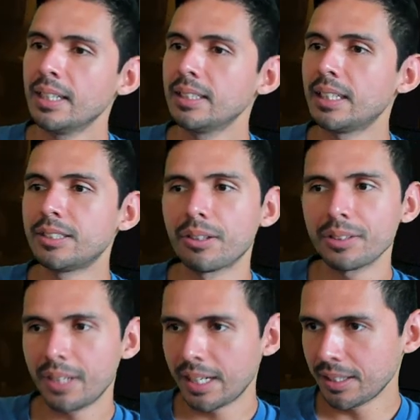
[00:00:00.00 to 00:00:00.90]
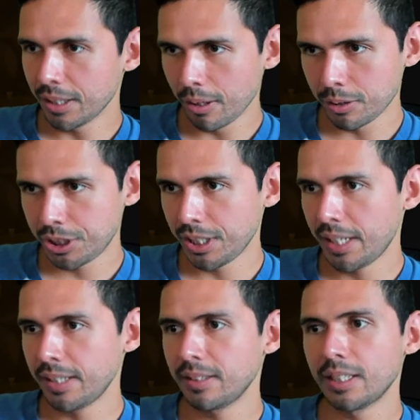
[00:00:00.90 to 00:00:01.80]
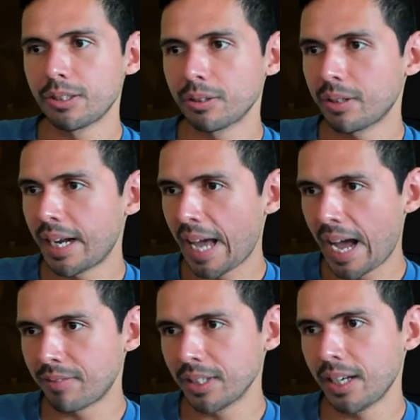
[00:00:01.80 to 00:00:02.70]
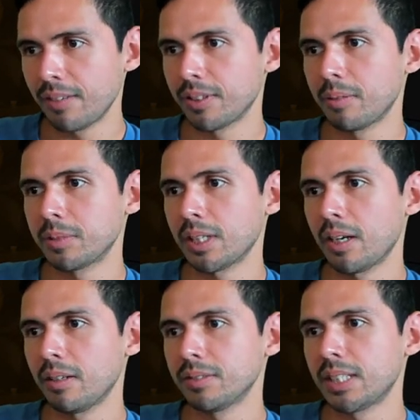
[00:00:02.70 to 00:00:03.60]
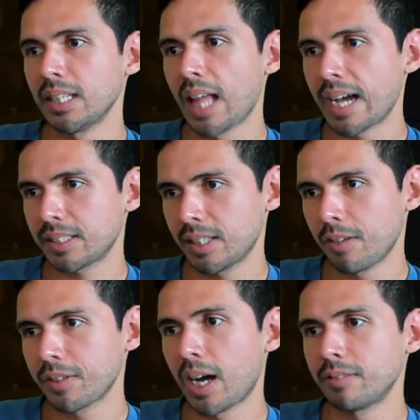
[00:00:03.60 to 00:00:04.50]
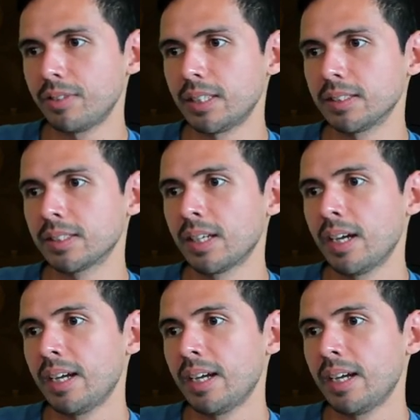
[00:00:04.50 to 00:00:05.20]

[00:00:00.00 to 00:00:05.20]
They don't know how to negotiate. They don't know how to advocate for themselves. They lack self-confidence.